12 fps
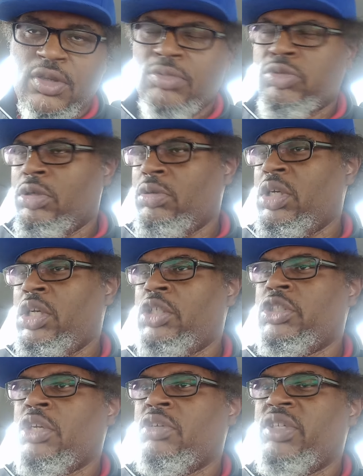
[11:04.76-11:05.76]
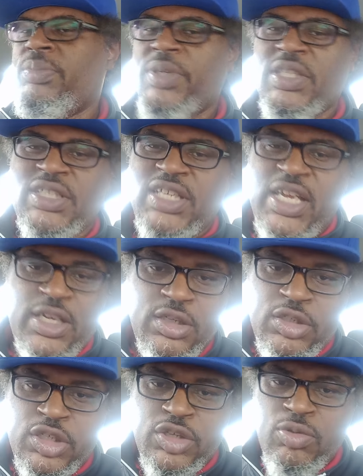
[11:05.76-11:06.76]
So, it's going to depreciate.
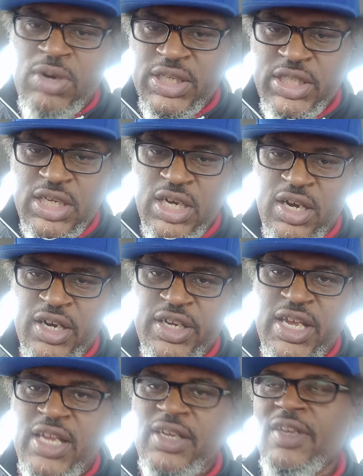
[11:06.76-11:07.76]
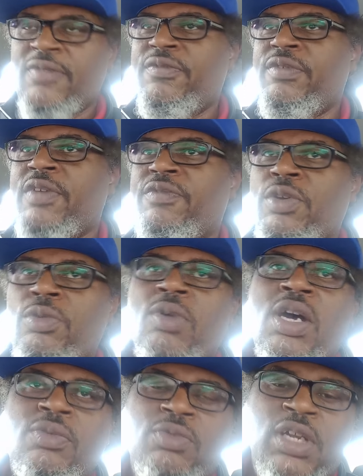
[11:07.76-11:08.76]
Do you want the car or not? If you
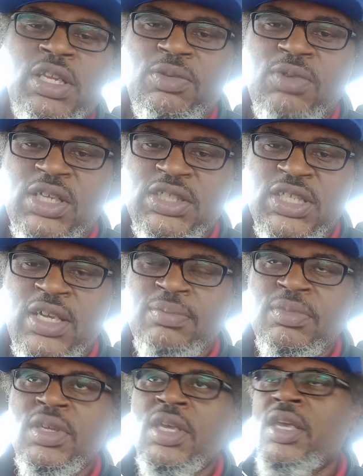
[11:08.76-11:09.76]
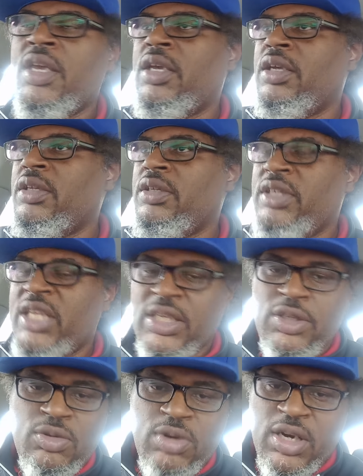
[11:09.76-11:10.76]
want really want something, then
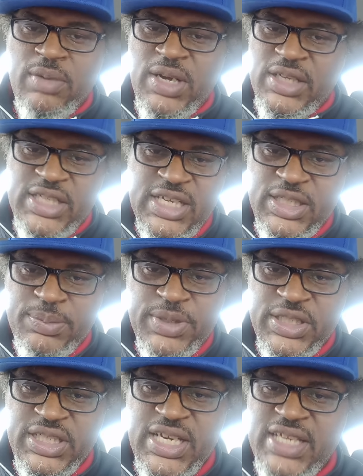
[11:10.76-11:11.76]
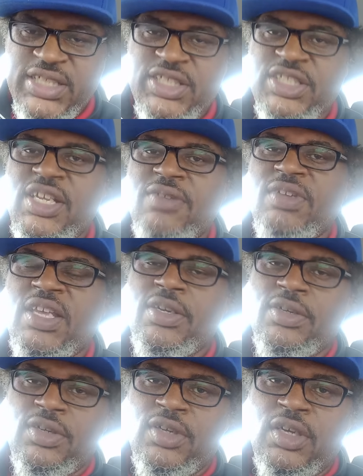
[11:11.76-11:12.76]
you worry about that depreciation stuff
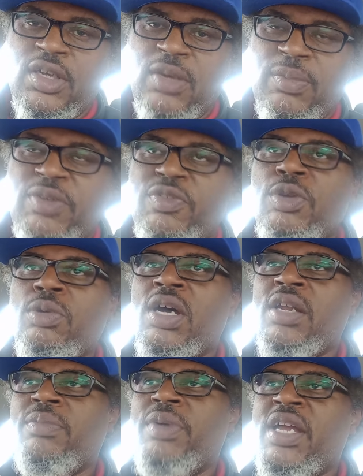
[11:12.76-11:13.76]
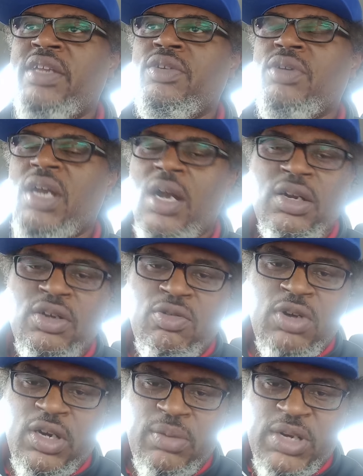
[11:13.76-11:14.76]
later. But if you want a brand new car, don't
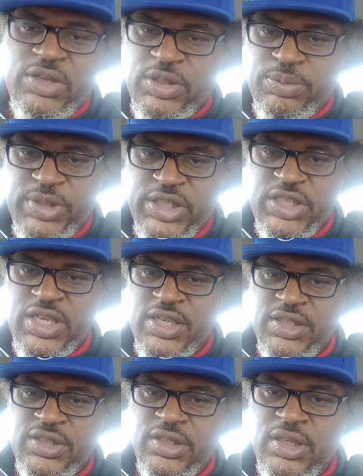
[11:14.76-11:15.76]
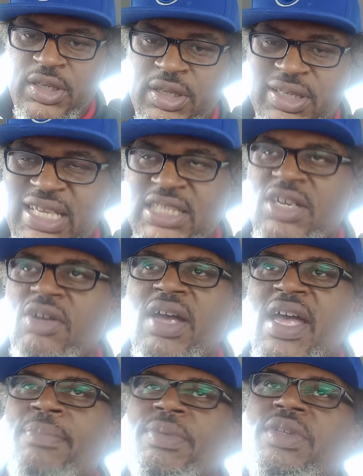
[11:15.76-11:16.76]
worry about depreciation. That's going to
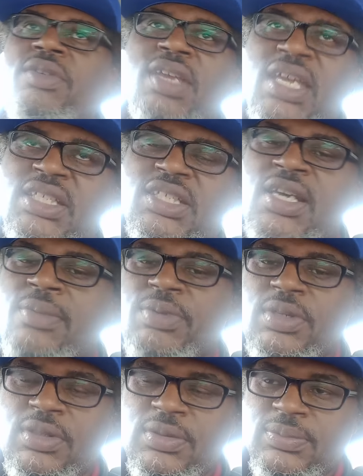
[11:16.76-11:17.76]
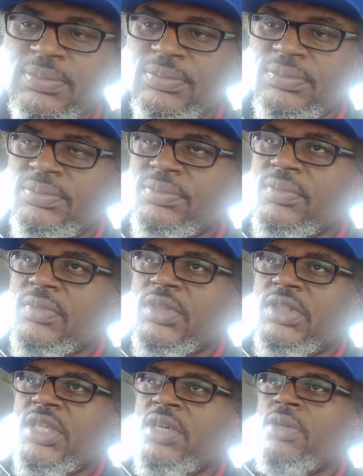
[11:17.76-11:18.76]
happen. You can't stop it.
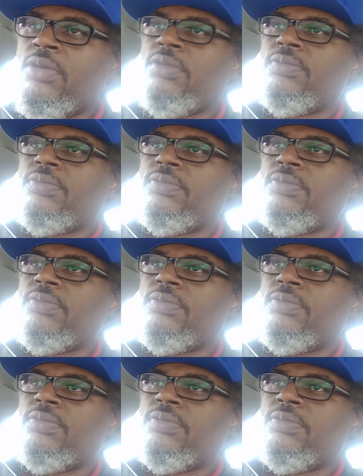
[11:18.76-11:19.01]
So